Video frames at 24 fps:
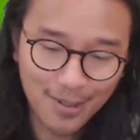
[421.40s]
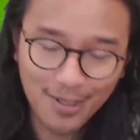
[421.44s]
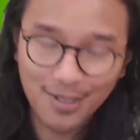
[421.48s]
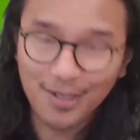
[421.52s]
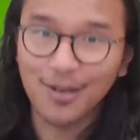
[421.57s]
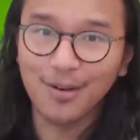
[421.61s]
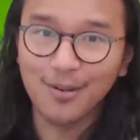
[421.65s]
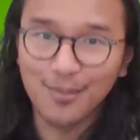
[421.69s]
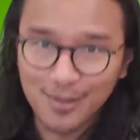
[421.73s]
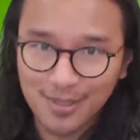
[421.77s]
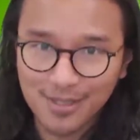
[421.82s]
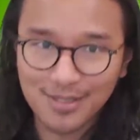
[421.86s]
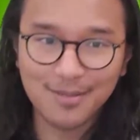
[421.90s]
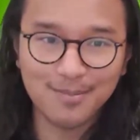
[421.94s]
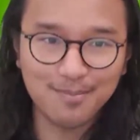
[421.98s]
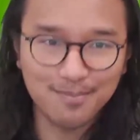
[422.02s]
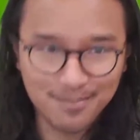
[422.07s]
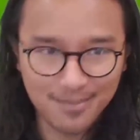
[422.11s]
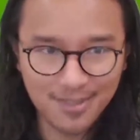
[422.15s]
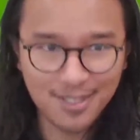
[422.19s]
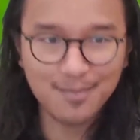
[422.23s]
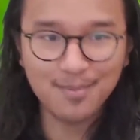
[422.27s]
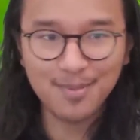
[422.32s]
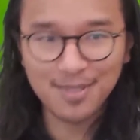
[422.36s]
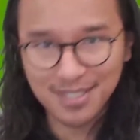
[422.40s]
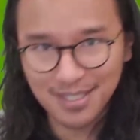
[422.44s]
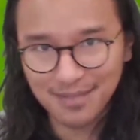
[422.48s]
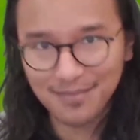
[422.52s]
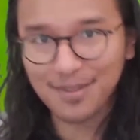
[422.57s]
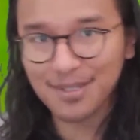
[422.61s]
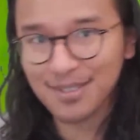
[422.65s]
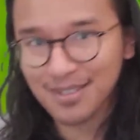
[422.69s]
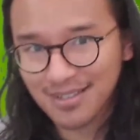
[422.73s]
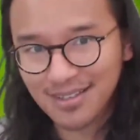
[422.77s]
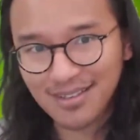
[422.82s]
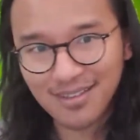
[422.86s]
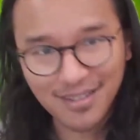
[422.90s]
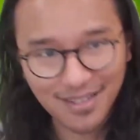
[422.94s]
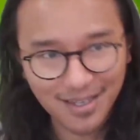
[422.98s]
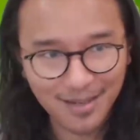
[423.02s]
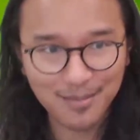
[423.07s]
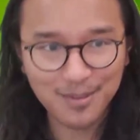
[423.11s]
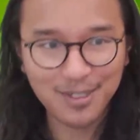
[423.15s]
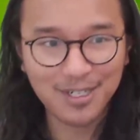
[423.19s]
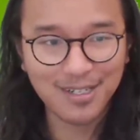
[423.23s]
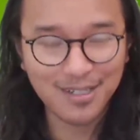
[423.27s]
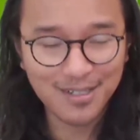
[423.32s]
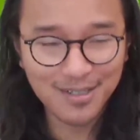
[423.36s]
to know what's specific to the thing I'm
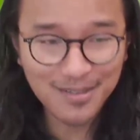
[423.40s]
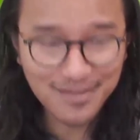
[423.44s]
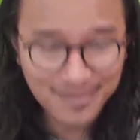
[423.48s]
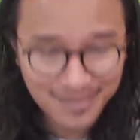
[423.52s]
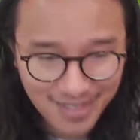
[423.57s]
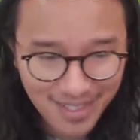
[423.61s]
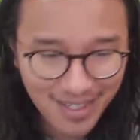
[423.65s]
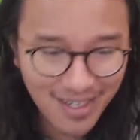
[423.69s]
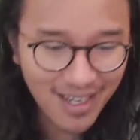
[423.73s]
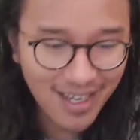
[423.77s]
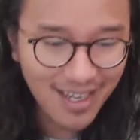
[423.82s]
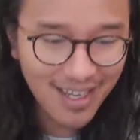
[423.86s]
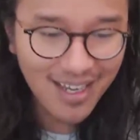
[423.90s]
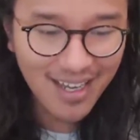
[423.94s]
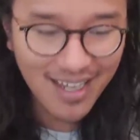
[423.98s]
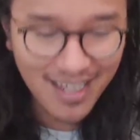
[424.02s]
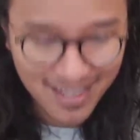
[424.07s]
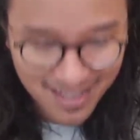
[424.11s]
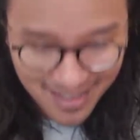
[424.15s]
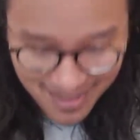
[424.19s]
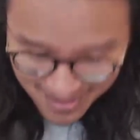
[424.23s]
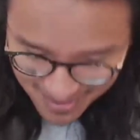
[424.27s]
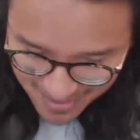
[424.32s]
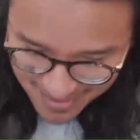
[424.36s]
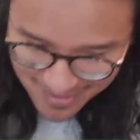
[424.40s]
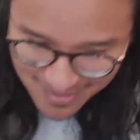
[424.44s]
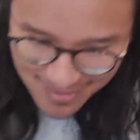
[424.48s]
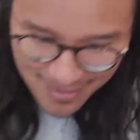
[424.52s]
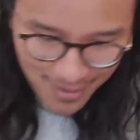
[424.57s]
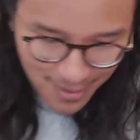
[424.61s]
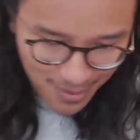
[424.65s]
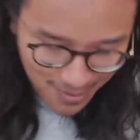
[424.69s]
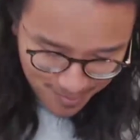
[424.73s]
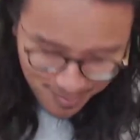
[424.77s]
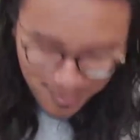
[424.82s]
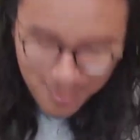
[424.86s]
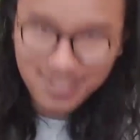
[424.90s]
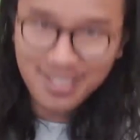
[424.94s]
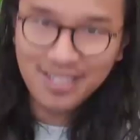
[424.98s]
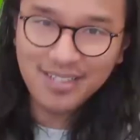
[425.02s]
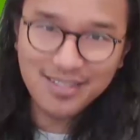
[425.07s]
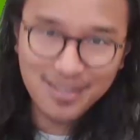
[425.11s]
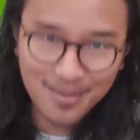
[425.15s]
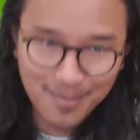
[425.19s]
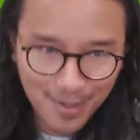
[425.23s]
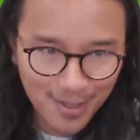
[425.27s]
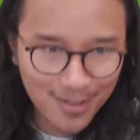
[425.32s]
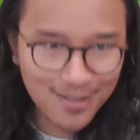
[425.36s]
trying to do. And, presented
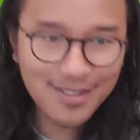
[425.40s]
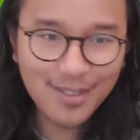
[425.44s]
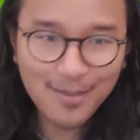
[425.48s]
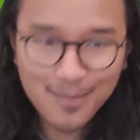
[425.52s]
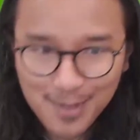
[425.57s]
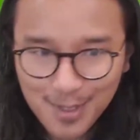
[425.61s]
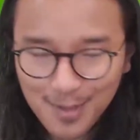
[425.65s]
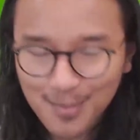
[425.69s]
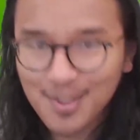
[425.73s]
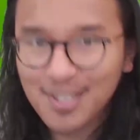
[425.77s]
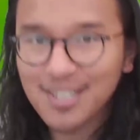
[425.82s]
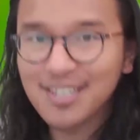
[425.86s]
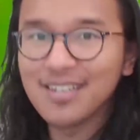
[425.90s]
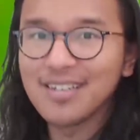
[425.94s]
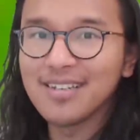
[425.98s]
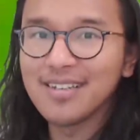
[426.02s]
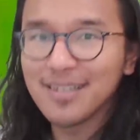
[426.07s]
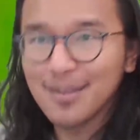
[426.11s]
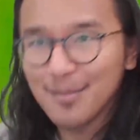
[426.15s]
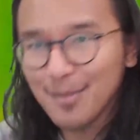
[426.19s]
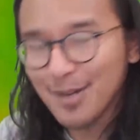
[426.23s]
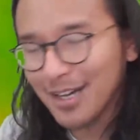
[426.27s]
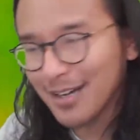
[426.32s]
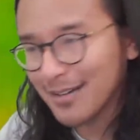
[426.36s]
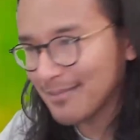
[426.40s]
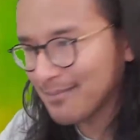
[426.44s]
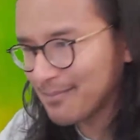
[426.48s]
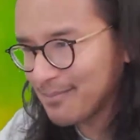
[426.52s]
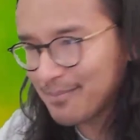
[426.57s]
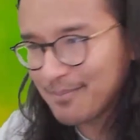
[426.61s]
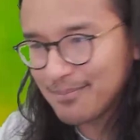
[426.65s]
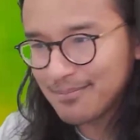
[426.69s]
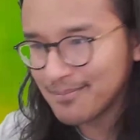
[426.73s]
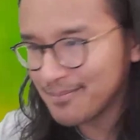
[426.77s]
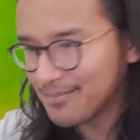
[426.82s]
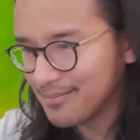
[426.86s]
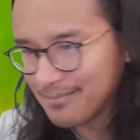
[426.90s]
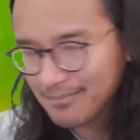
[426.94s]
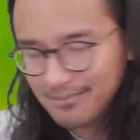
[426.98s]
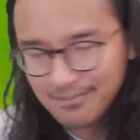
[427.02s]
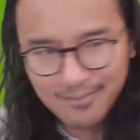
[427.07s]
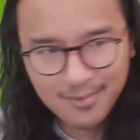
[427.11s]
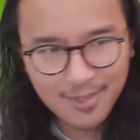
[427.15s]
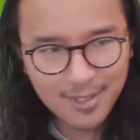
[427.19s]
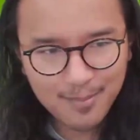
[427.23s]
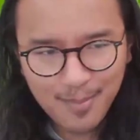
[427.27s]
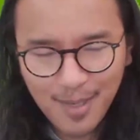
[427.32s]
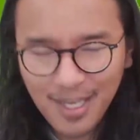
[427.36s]
some concepts to me about
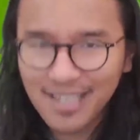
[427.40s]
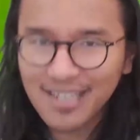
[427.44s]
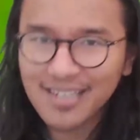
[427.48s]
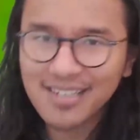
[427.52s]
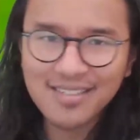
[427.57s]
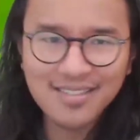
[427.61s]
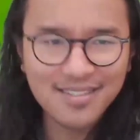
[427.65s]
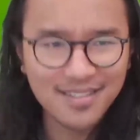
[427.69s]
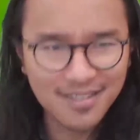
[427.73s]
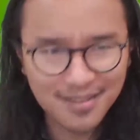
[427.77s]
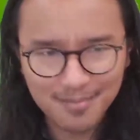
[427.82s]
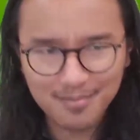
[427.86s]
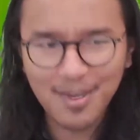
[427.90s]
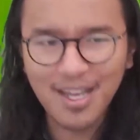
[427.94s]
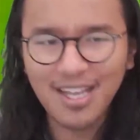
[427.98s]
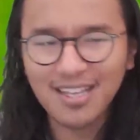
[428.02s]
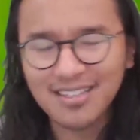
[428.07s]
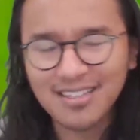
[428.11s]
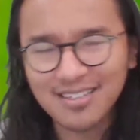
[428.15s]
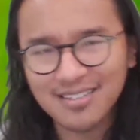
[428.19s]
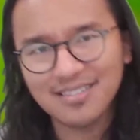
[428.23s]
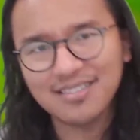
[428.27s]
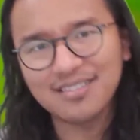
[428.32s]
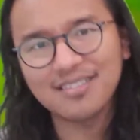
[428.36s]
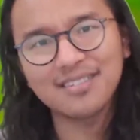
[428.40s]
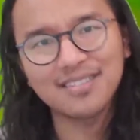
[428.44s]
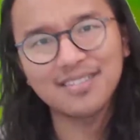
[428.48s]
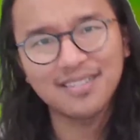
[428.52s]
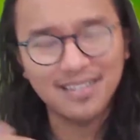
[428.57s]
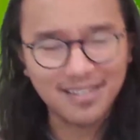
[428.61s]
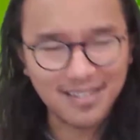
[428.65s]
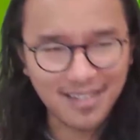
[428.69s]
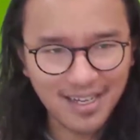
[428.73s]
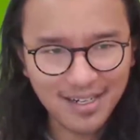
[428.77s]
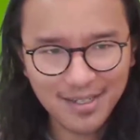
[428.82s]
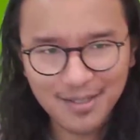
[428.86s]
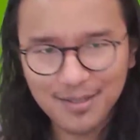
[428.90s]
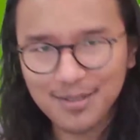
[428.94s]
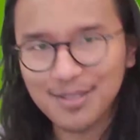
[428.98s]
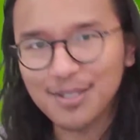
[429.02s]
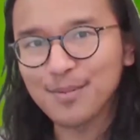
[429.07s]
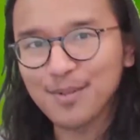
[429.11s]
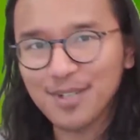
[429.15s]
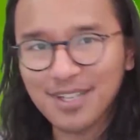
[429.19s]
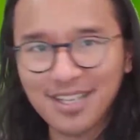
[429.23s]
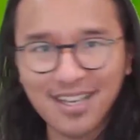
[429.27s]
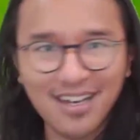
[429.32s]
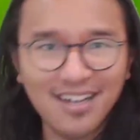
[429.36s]
space and balance and how do you deal
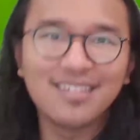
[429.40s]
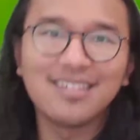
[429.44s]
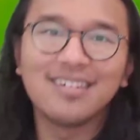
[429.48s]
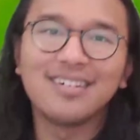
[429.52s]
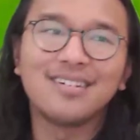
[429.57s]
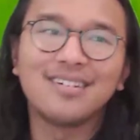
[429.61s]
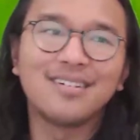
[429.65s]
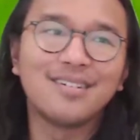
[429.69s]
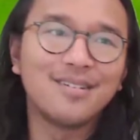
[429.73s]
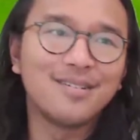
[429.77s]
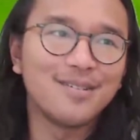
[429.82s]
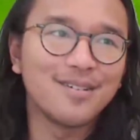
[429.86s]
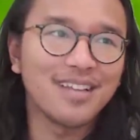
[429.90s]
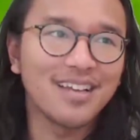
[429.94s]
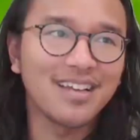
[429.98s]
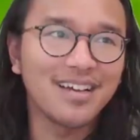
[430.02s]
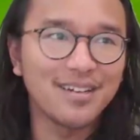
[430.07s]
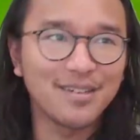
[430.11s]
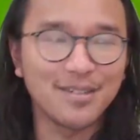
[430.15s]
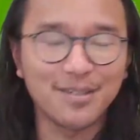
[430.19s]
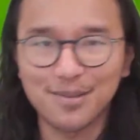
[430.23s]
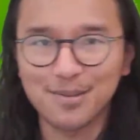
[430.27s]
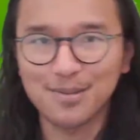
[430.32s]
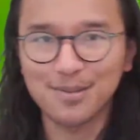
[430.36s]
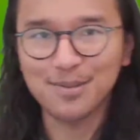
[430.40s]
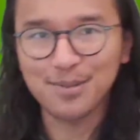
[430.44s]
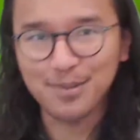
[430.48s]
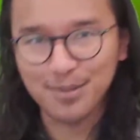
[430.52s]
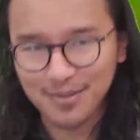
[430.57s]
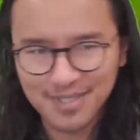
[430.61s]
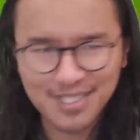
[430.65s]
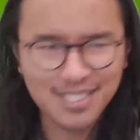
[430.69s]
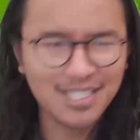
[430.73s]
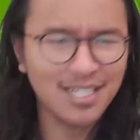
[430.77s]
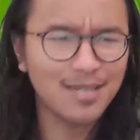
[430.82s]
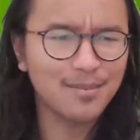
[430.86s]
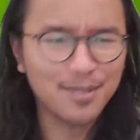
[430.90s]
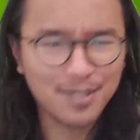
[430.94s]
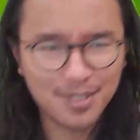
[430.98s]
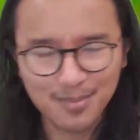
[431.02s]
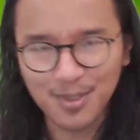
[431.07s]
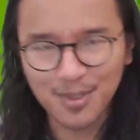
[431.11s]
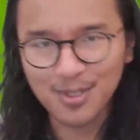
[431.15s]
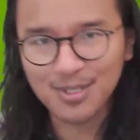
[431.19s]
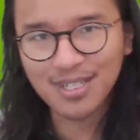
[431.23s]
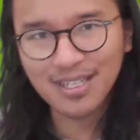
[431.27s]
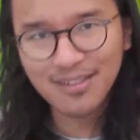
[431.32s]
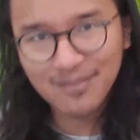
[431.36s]
with color and how do you sort of establish a
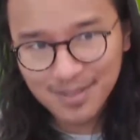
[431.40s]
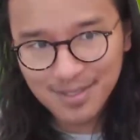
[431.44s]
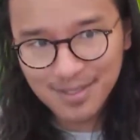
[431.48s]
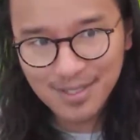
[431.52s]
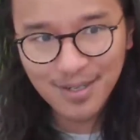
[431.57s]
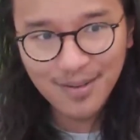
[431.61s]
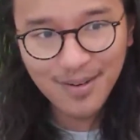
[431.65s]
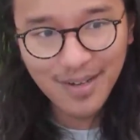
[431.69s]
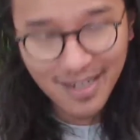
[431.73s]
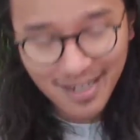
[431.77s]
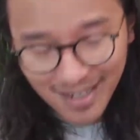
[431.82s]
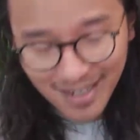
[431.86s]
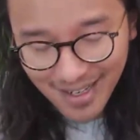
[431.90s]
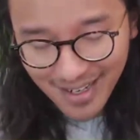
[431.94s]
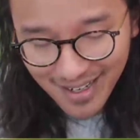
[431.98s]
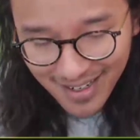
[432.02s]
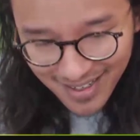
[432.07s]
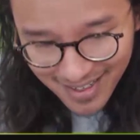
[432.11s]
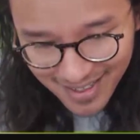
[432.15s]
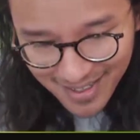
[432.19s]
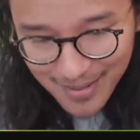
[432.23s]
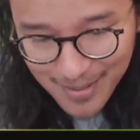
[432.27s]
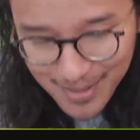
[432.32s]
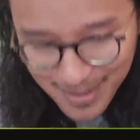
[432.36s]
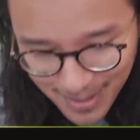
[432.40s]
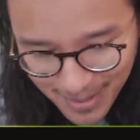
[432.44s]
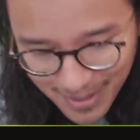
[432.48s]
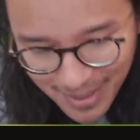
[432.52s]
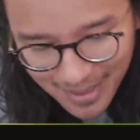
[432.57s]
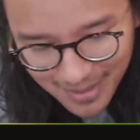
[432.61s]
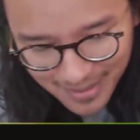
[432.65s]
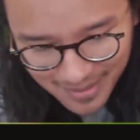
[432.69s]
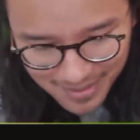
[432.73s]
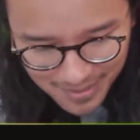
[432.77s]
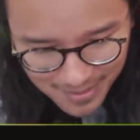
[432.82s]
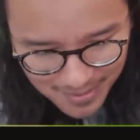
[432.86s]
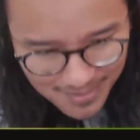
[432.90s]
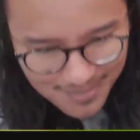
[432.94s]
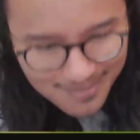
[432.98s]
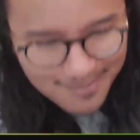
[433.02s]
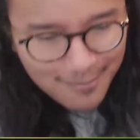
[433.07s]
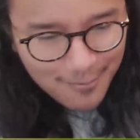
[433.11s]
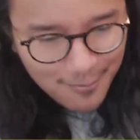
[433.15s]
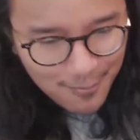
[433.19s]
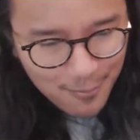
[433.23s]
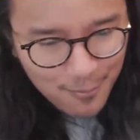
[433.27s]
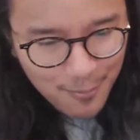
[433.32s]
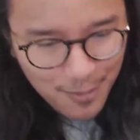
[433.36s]
motif and so on. And I was like, okay, this is
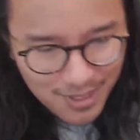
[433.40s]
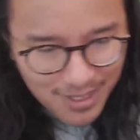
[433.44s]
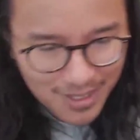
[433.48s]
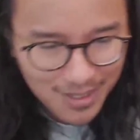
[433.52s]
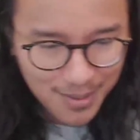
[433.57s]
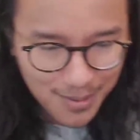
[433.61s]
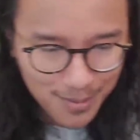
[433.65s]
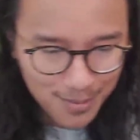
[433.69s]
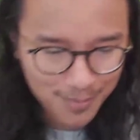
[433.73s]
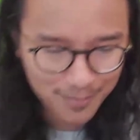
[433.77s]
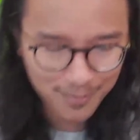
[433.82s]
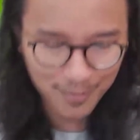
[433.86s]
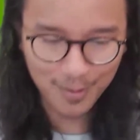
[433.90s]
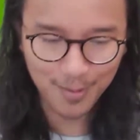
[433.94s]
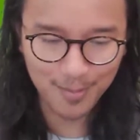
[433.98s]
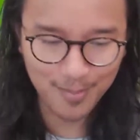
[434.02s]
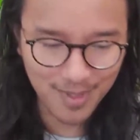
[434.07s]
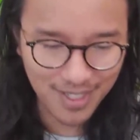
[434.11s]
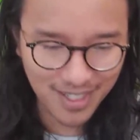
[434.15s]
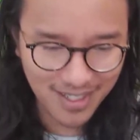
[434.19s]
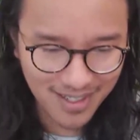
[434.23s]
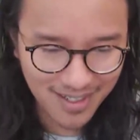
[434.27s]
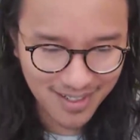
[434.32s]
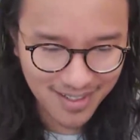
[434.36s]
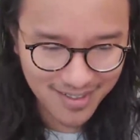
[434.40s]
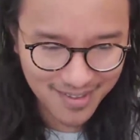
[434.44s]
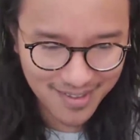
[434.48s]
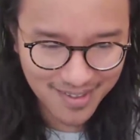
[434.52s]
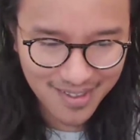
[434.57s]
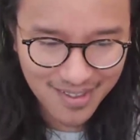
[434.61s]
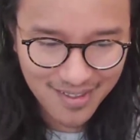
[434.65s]
really useful, but